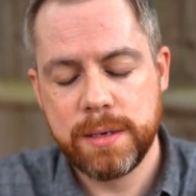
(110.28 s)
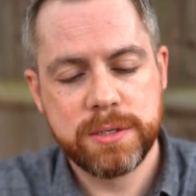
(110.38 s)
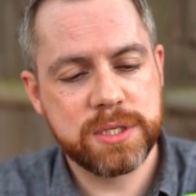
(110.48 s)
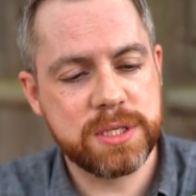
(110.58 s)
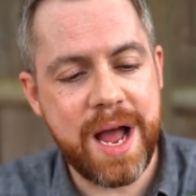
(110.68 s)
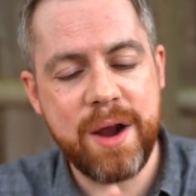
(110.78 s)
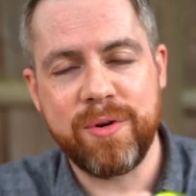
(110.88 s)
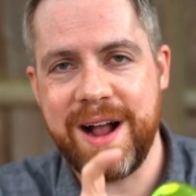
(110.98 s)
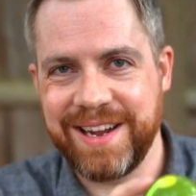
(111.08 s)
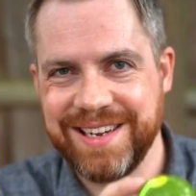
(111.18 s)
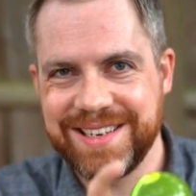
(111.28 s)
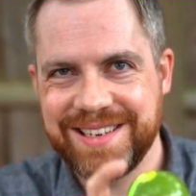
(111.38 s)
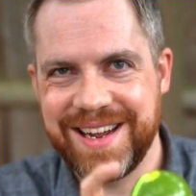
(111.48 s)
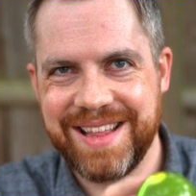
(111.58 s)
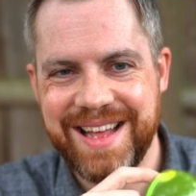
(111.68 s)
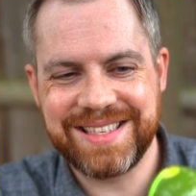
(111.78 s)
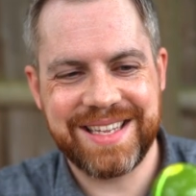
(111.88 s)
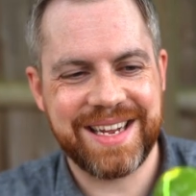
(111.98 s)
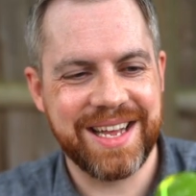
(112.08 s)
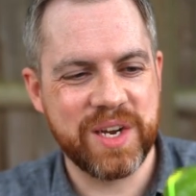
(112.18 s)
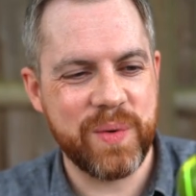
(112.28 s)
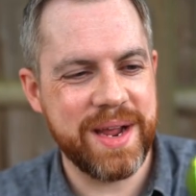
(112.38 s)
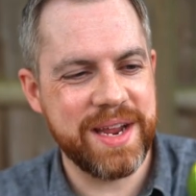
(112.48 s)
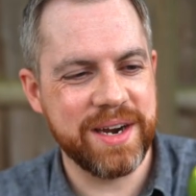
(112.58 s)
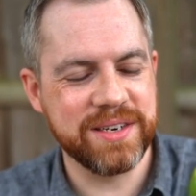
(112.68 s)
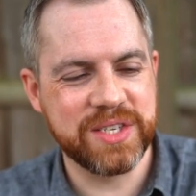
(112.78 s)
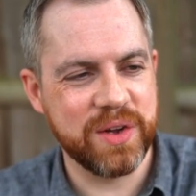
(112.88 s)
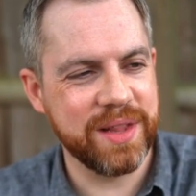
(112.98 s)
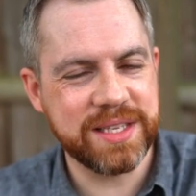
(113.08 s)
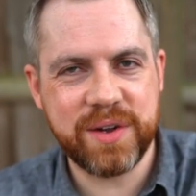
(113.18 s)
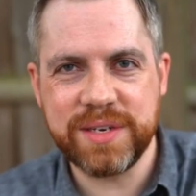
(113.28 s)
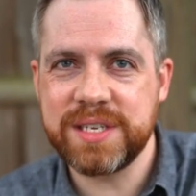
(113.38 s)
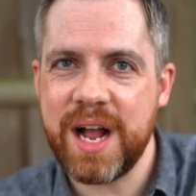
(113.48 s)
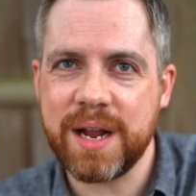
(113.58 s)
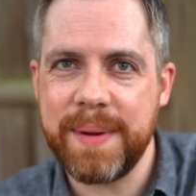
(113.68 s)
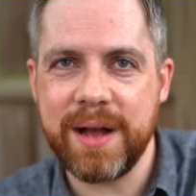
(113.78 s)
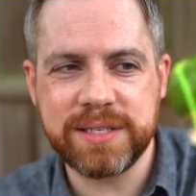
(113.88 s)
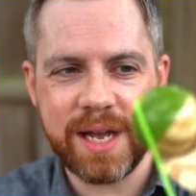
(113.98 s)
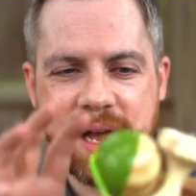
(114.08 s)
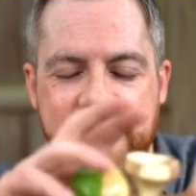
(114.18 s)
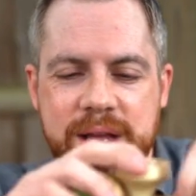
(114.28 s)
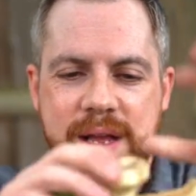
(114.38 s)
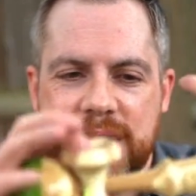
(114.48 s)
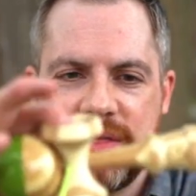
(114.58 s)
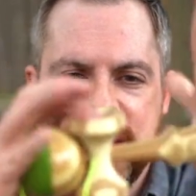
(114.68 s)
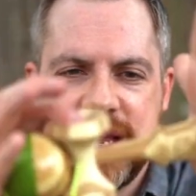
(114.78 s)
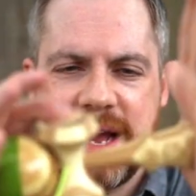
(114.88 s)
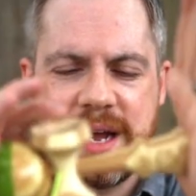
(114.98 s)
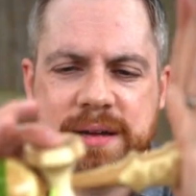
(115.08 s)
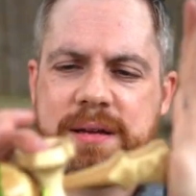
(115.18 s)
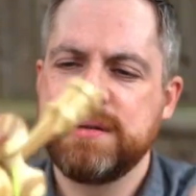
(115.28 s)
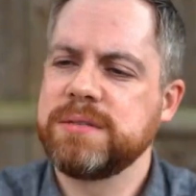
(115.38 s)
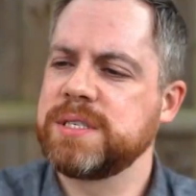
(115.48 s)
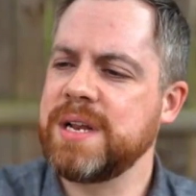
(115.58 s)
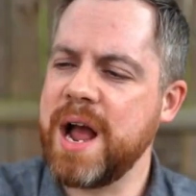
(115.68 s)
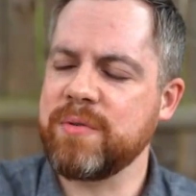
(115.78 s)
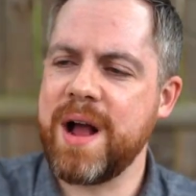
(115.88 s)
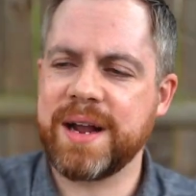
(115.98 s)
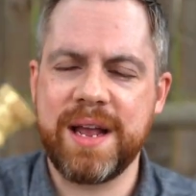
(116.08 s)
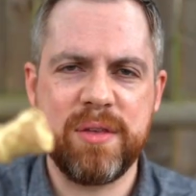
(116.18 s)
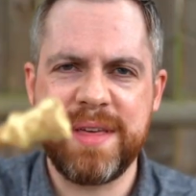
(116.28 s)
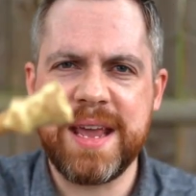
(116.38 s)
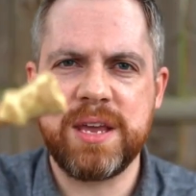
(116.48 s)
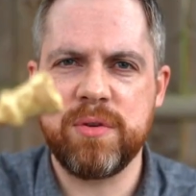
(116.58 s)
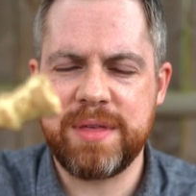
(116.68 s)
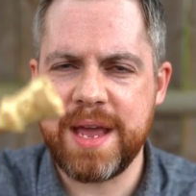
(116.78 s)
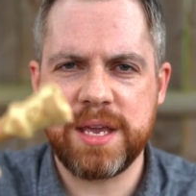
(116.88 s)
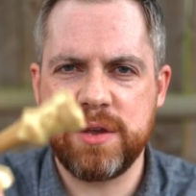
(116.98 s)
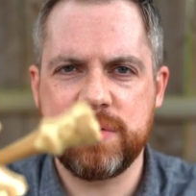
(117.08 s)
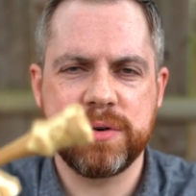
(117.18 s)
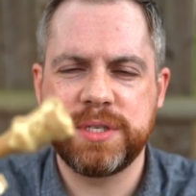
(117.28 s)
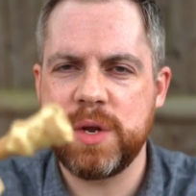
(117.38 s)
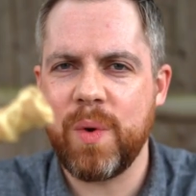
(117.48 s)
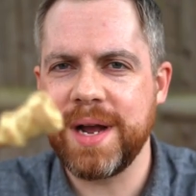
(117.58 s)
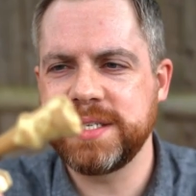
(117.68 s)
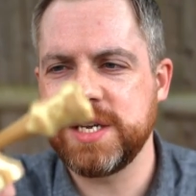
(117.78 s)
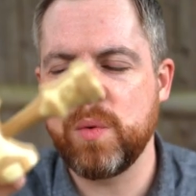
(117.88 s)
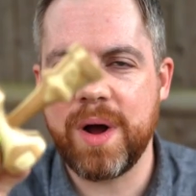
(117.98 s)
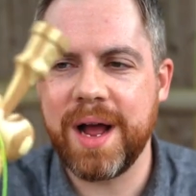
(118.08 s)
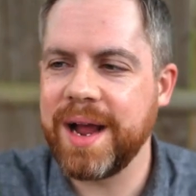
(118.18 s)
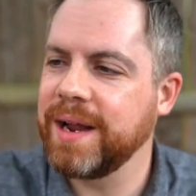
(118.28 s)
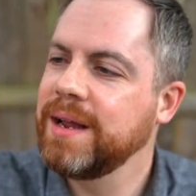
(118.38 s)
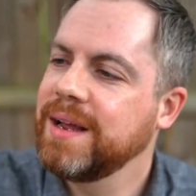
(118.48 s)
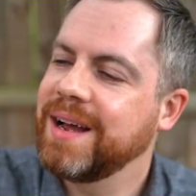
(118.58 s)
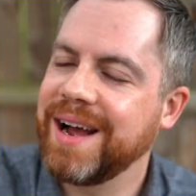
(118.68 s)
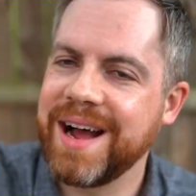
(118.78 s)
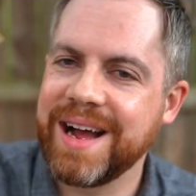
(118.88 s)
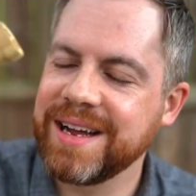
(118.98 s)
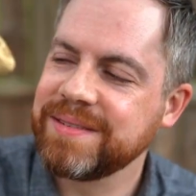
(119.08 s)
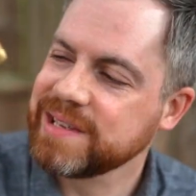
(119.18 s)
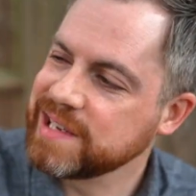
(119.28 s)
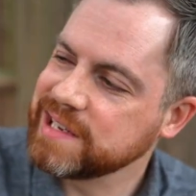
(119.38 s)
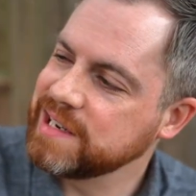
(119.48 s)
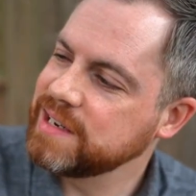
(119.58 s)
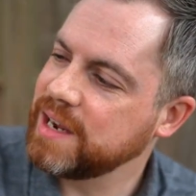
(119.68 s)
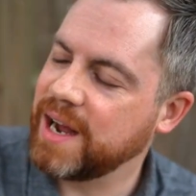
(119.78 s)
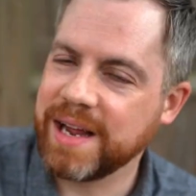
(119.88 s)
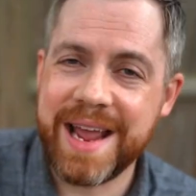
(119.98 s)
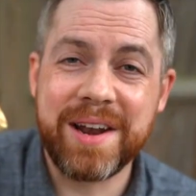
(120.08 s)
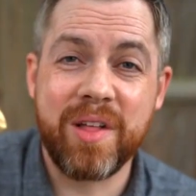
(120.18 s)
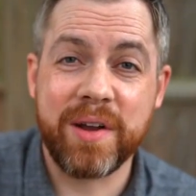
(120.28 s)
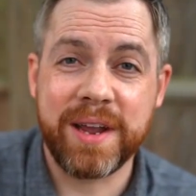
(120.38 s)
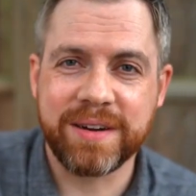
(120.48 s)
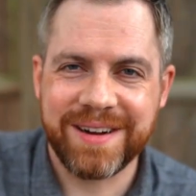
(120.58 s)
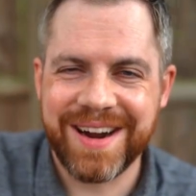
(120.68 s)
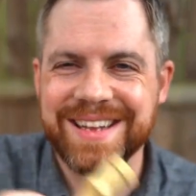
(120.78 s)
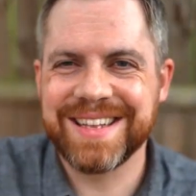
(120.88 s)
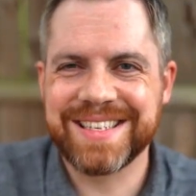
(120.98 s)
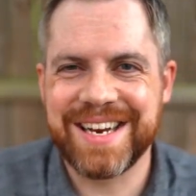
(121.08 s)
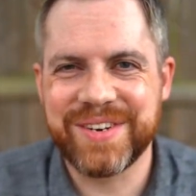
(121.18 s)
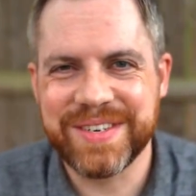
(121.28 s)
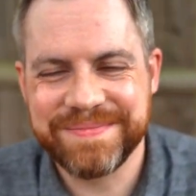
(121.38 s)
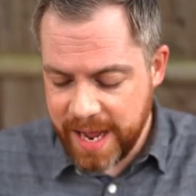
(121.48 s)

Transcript: Snot Rocket. That's the colorway here. So let's go ahead and talk about the Snot Rocket. Thank you, or TYTY. Analog here. All right, let's get into it.